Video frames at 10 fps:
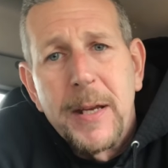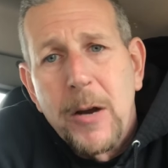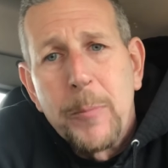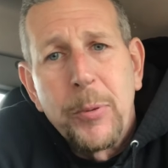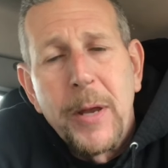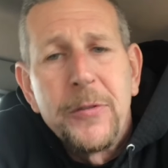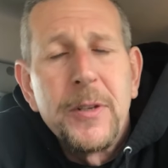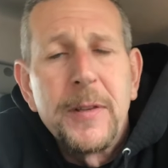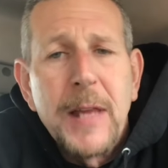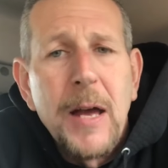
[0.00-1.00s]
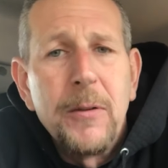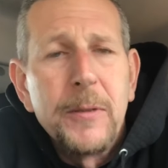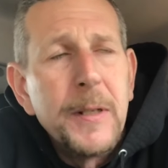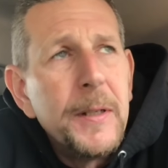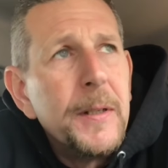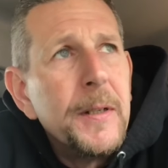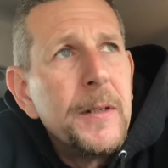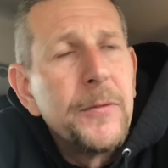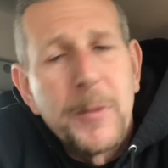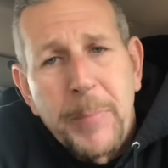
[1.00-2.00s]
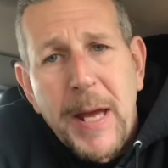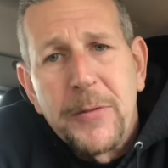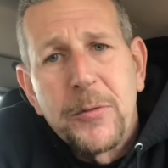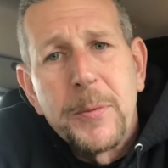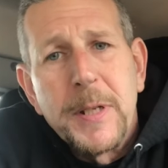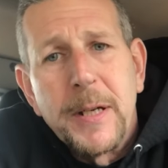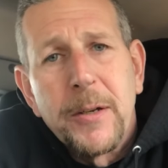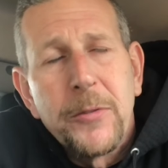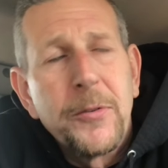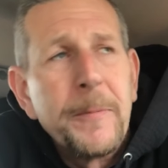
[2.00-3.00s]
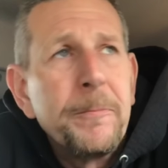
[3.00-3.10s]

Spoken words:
our president down for the past 3 years.